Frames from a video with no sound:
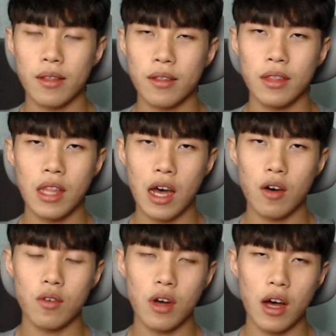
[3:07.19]

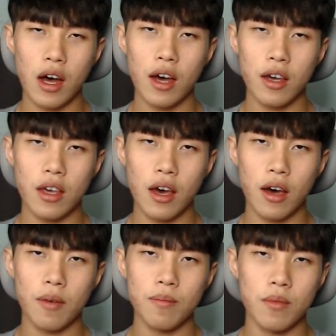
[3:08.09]
now I
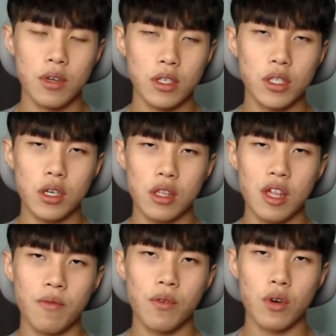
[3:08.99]
am
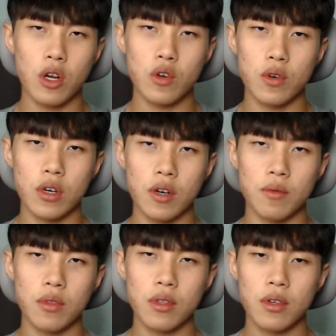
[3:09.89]
64
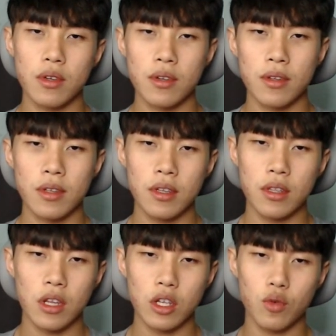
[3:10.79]
kilograms.
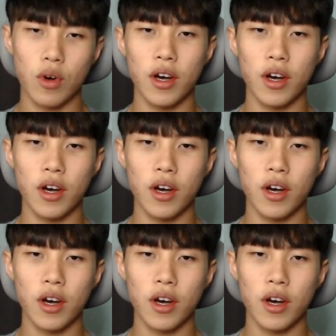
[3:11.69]
That's why